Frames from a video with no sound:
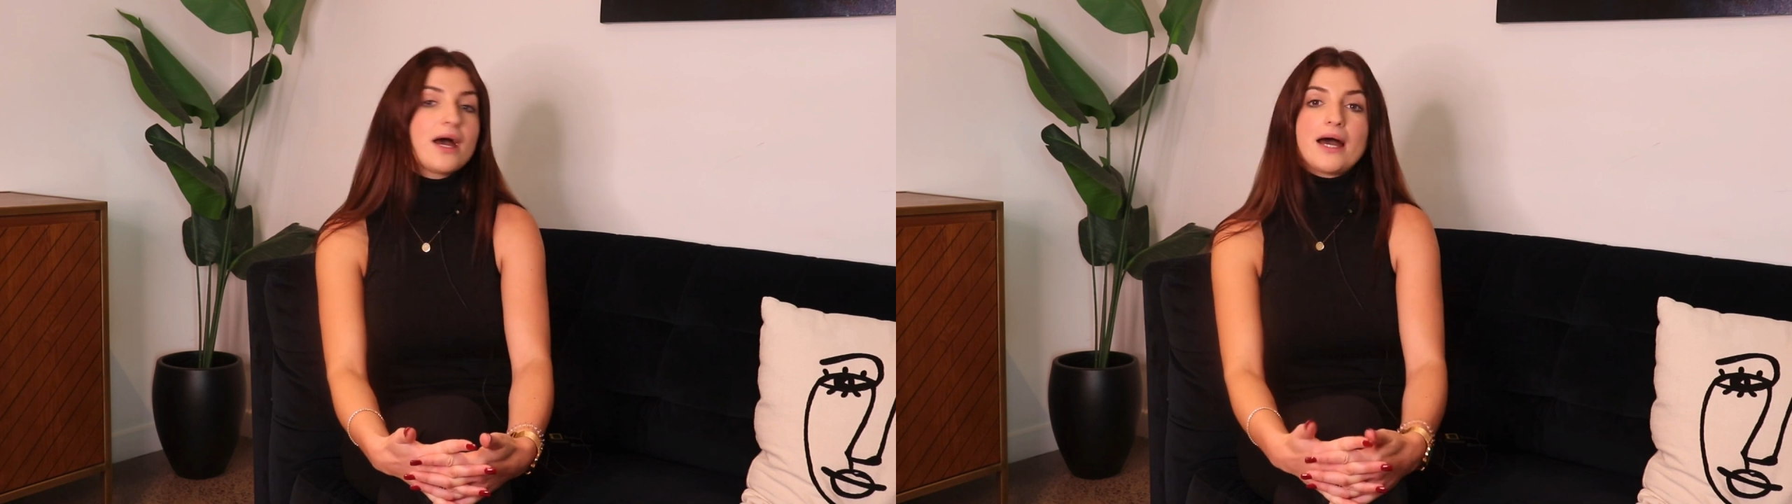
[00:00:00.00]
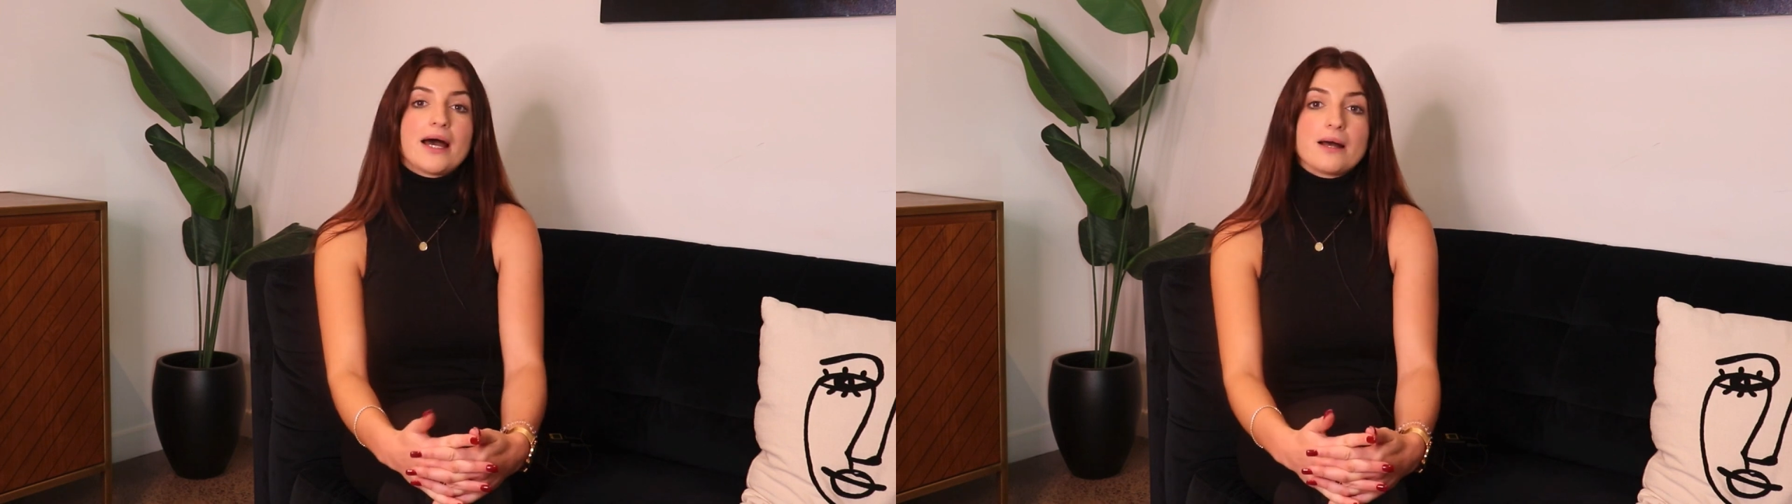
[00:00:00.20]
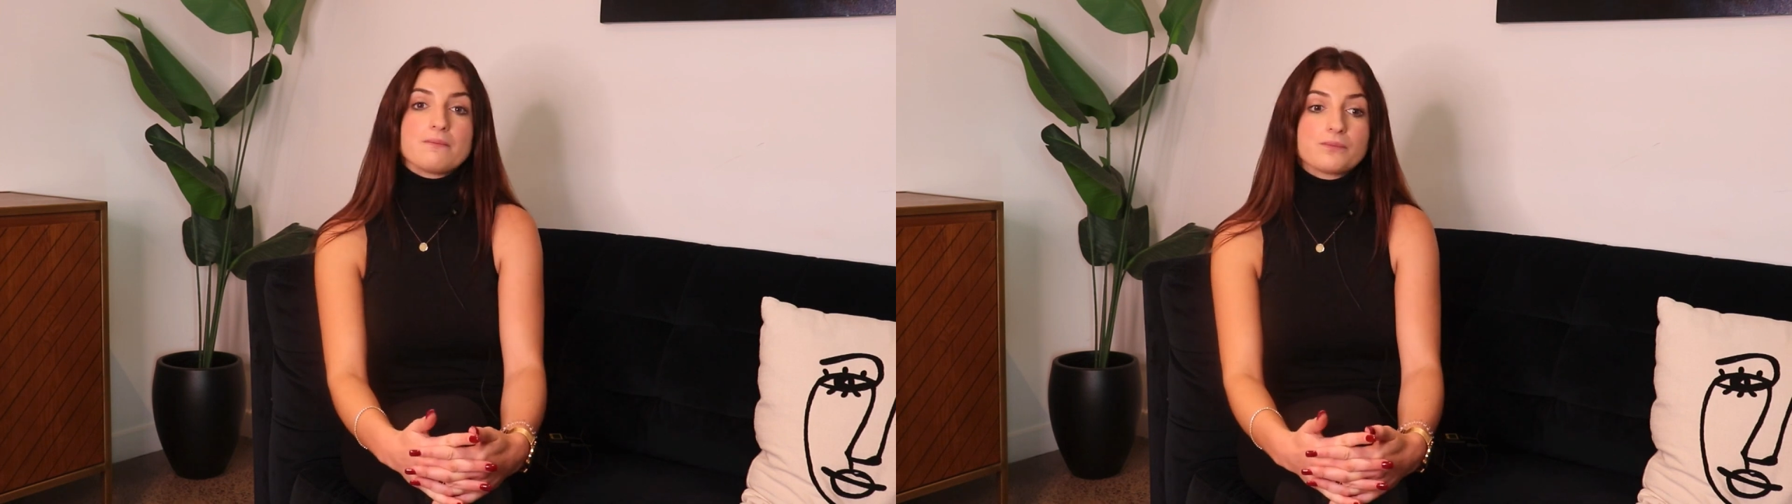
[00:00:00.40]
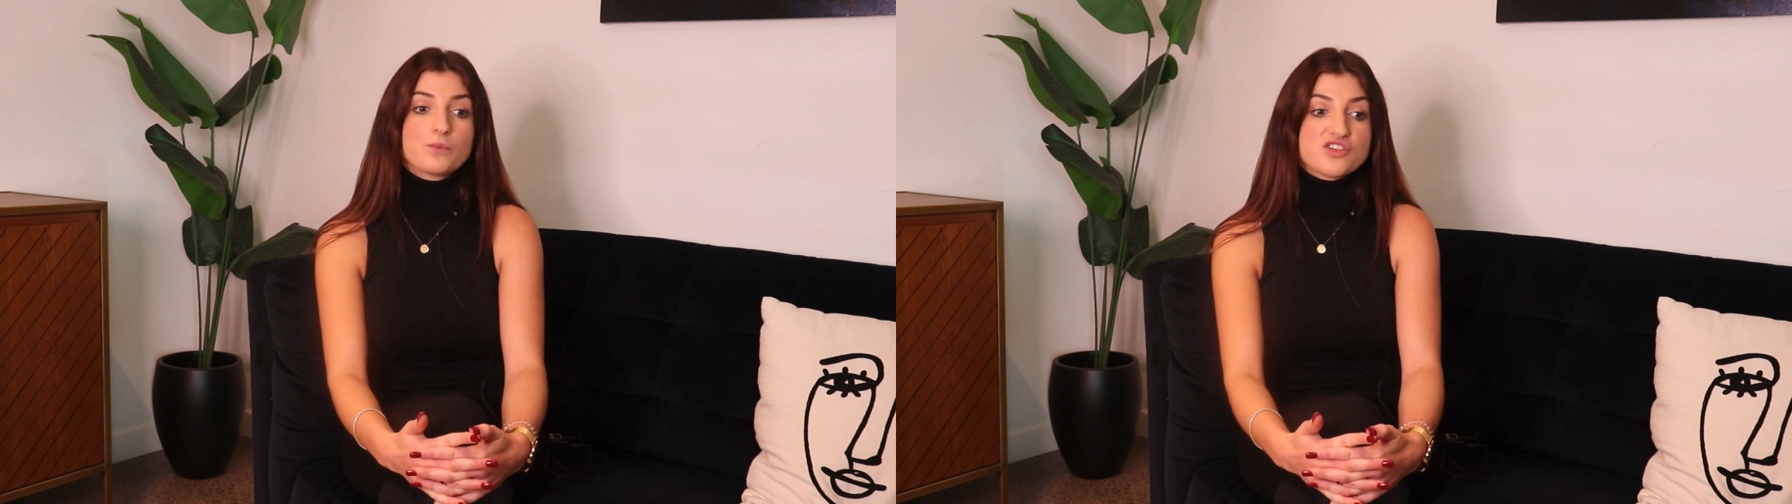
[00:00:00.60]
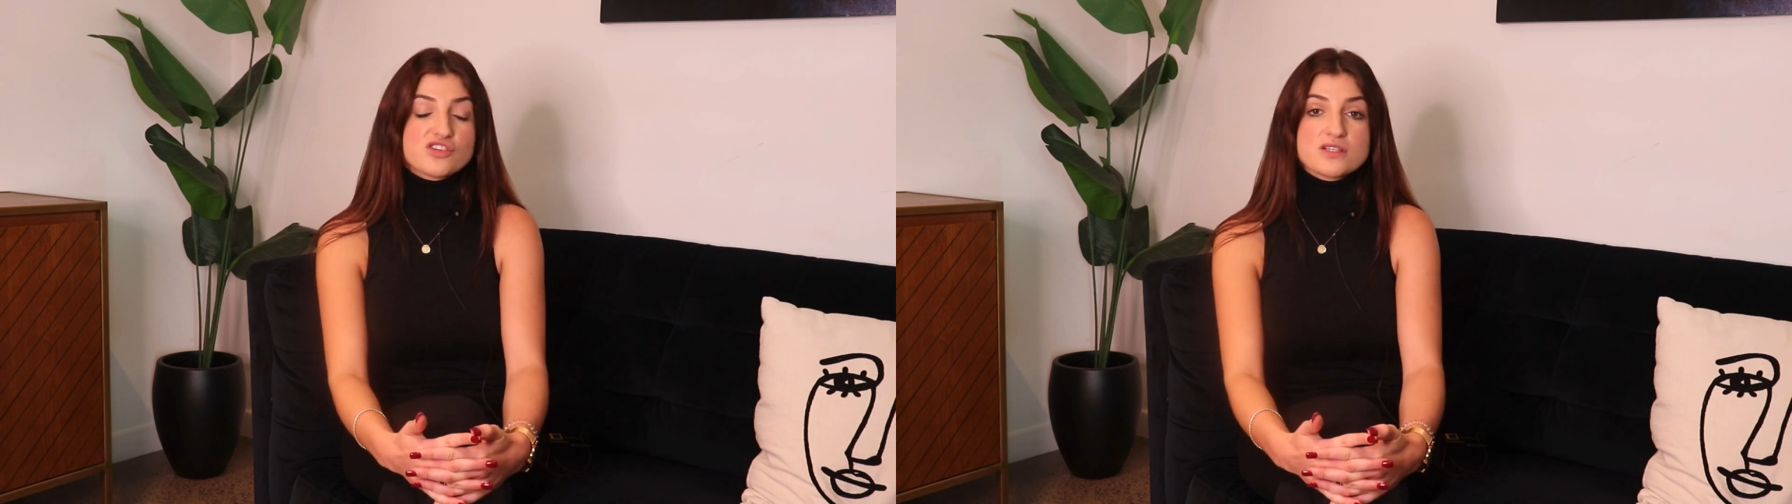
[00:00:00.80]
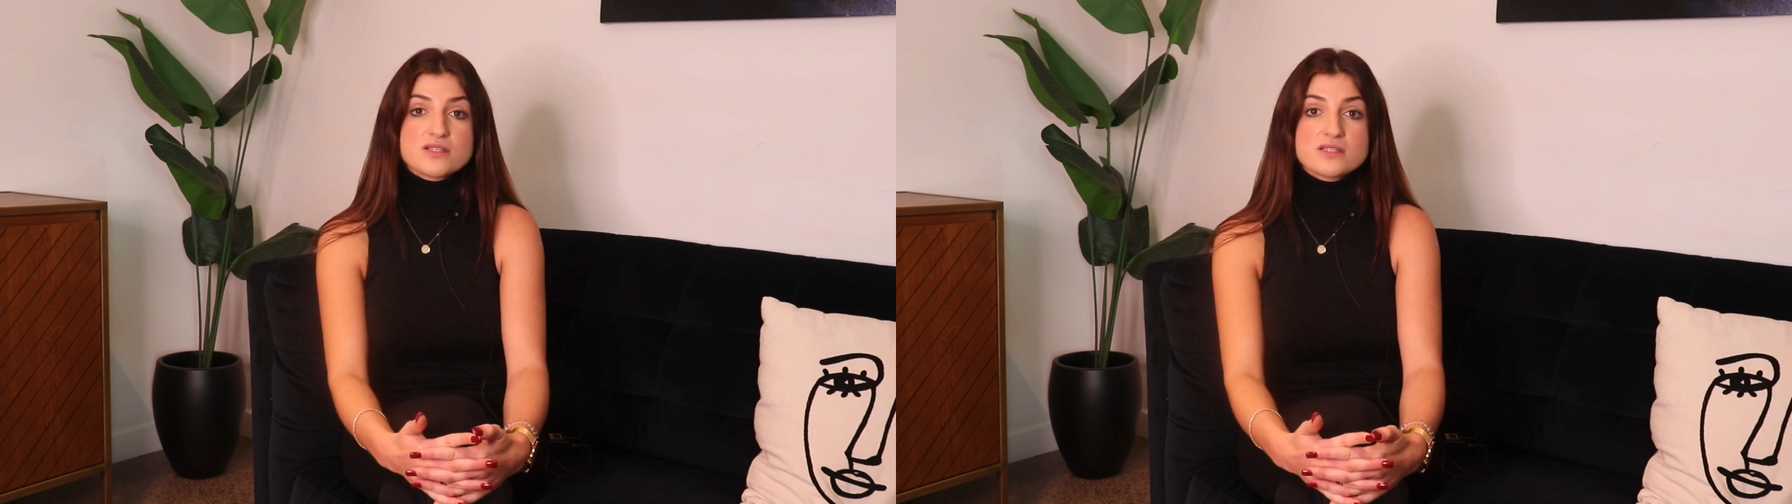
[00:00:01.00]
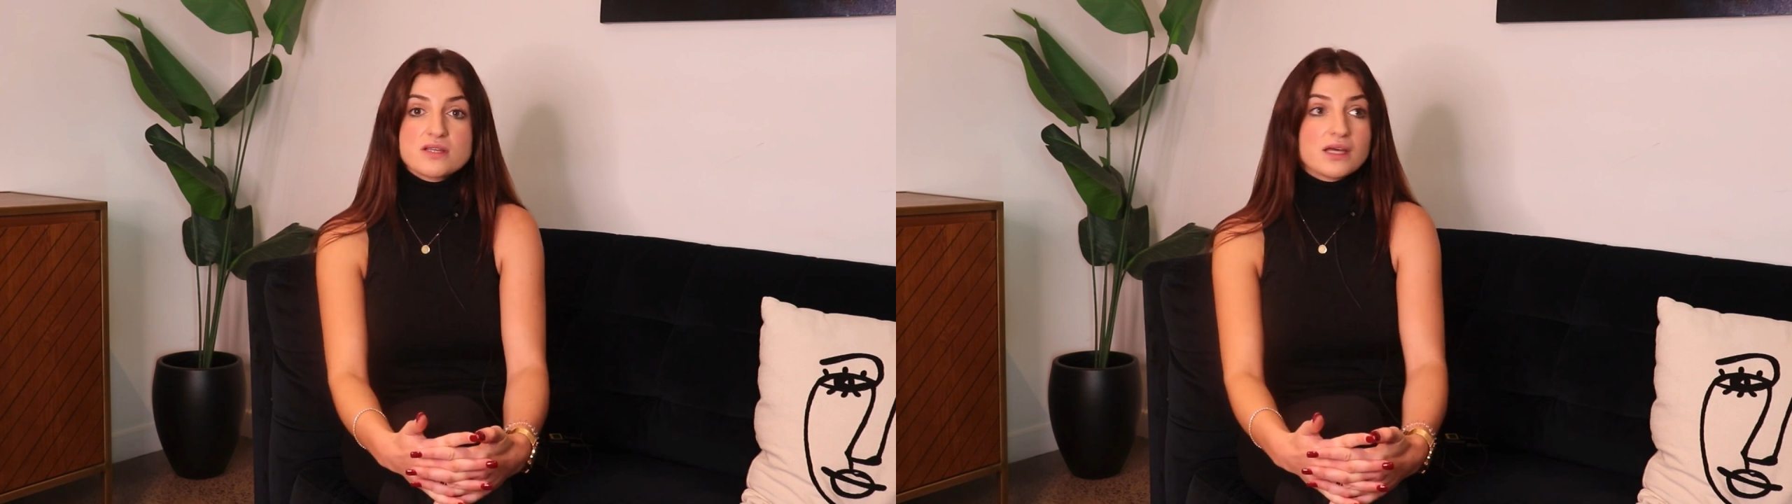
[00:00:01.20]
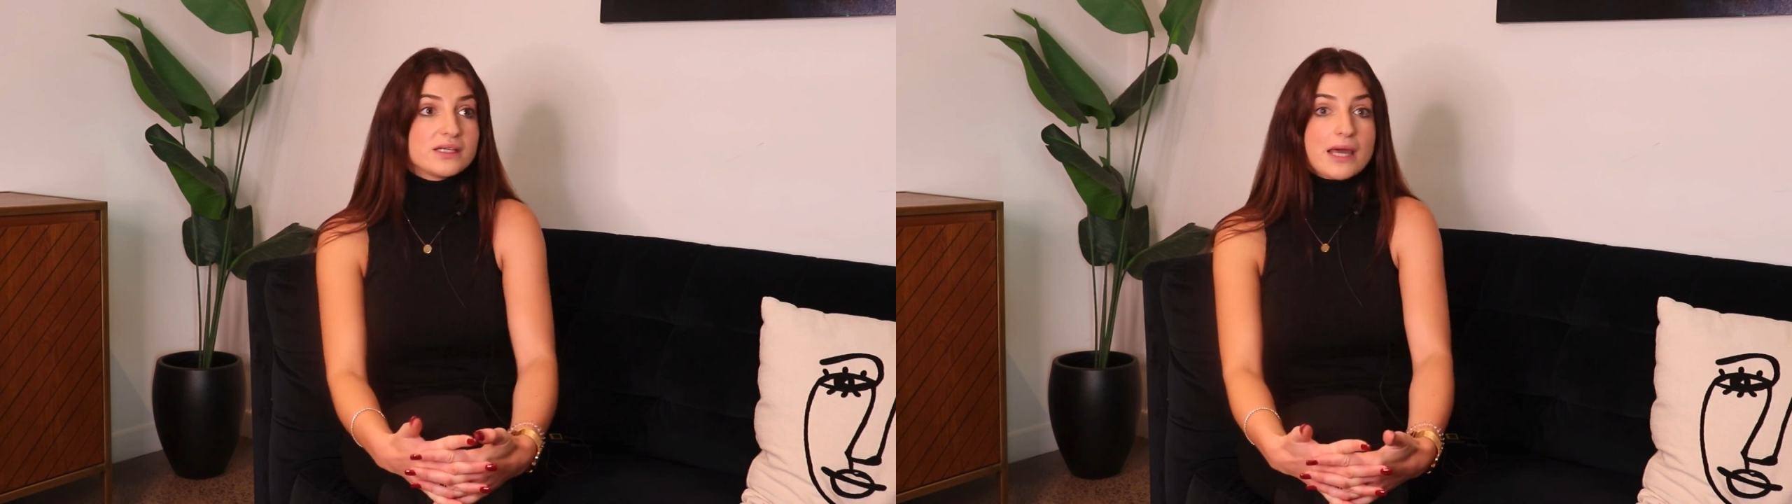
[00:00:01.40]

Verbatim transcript: um, which has